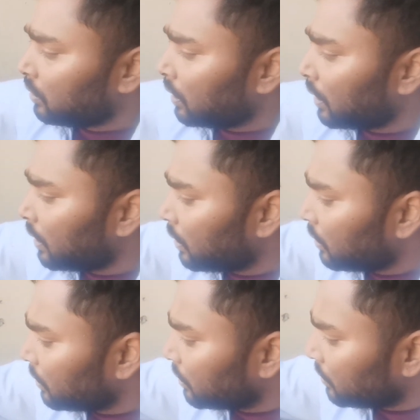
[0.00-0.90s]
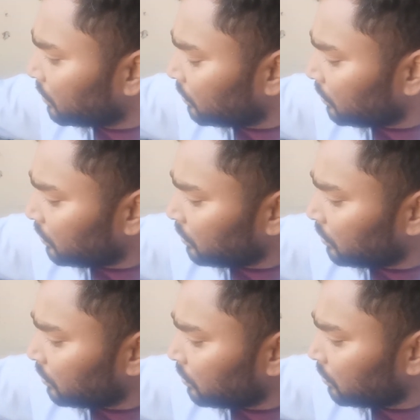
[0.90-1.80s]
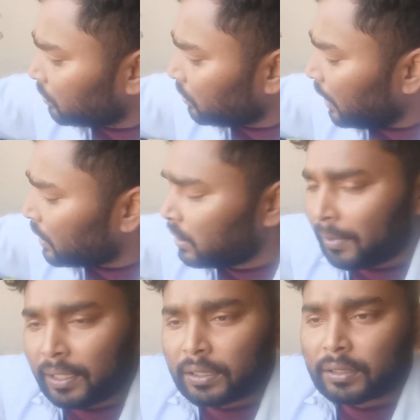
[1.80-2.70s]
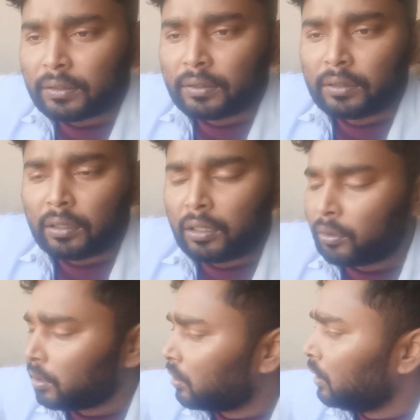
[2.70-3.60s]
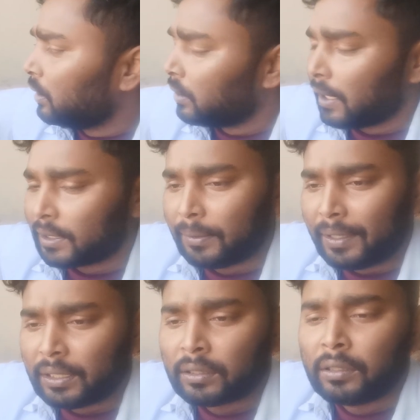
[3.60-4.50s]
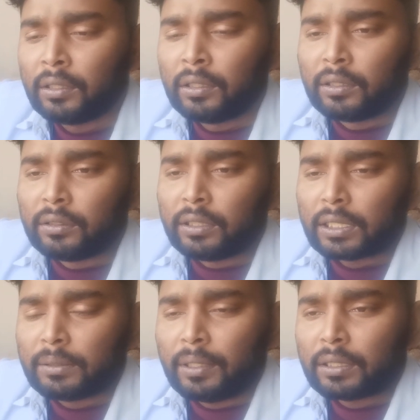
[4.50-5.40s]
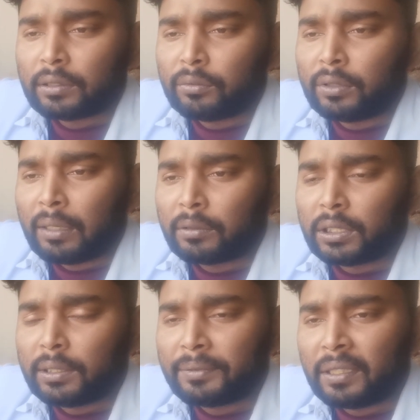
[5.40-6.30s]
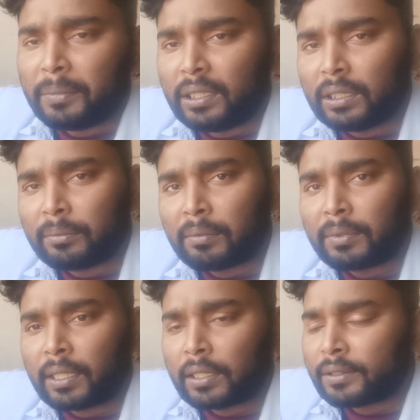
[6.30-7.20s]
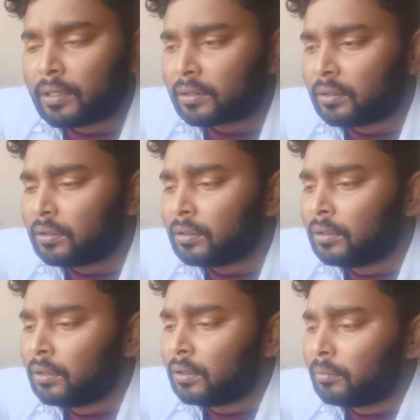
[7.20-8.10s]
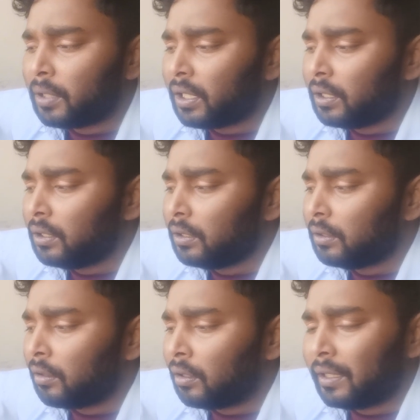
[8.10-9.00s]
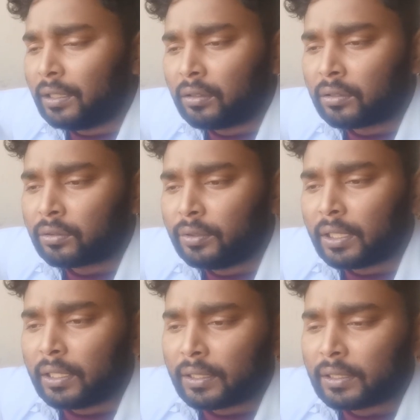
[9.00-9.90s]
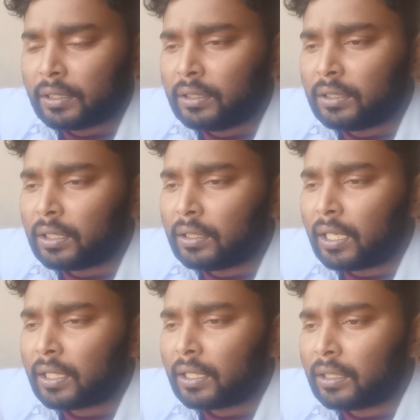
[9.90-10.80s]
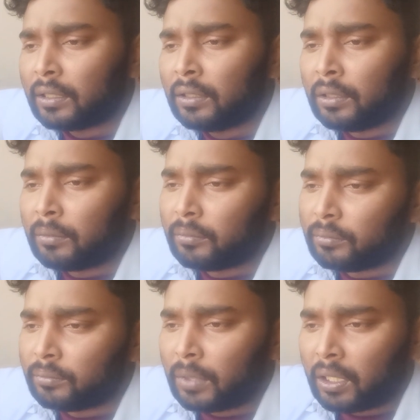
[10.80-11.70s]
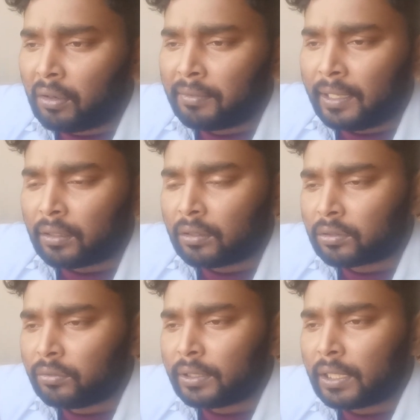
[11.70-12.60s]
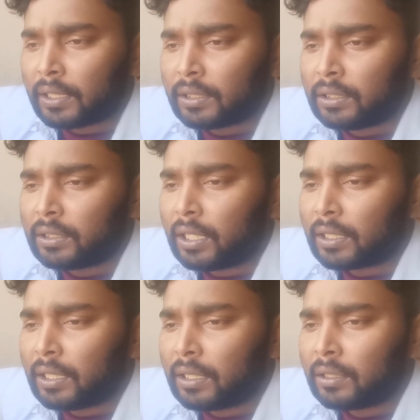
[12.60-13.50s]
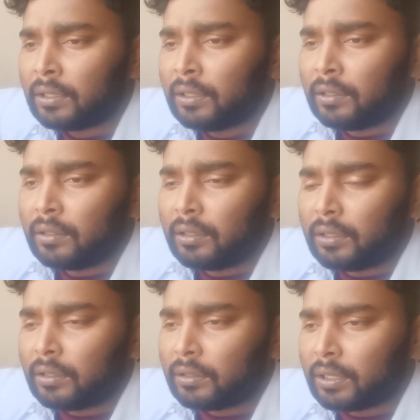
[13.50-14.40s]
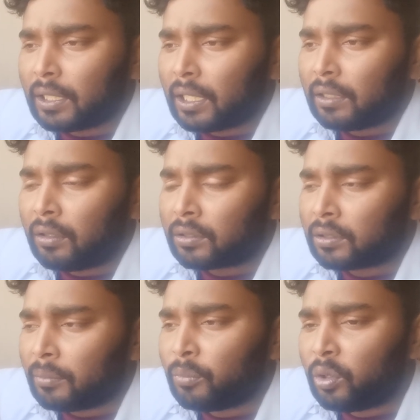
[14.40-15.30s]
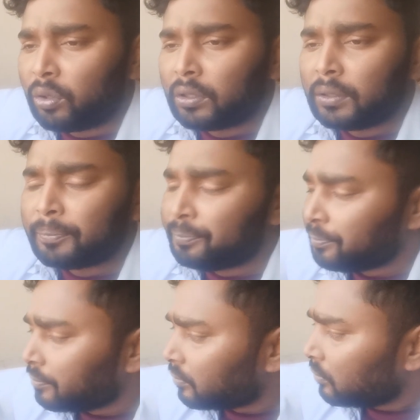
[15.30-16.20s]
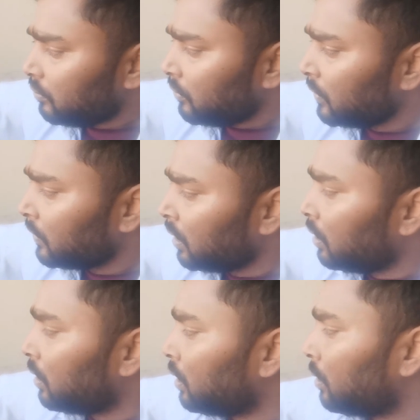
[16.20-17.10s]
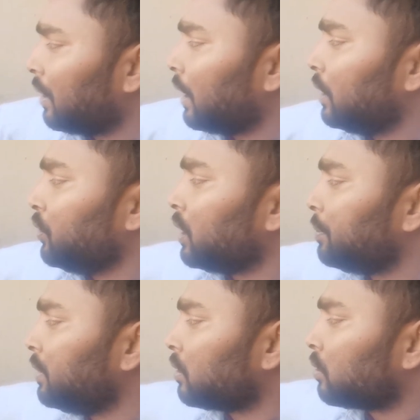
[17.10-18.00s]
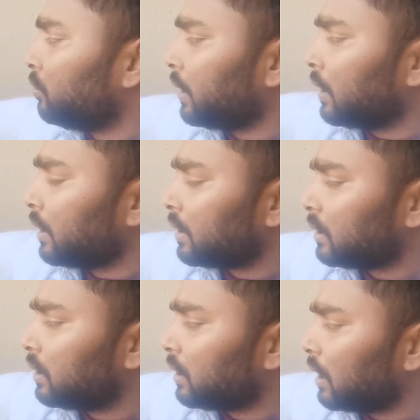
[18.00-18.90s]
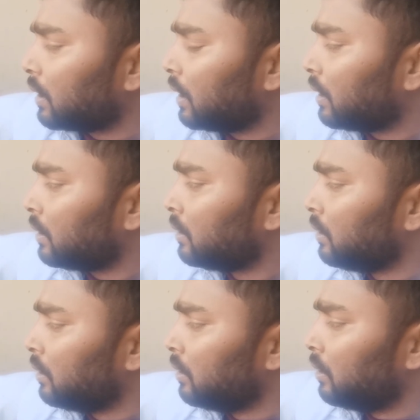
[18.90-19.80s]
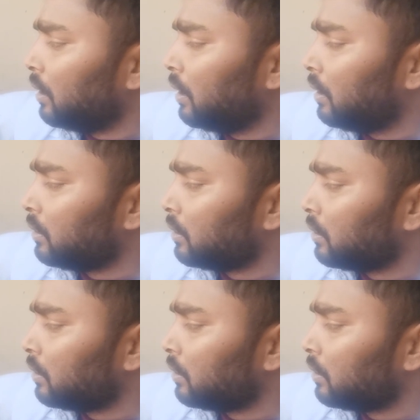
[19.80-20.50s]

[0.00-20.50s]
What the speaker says: data NAS device, we call it NAS device. NAS device, we have different medium of data extraction. By online also we can access the data. By offline also we can access the data. There are lots of mode. Via USB also we can access the data, and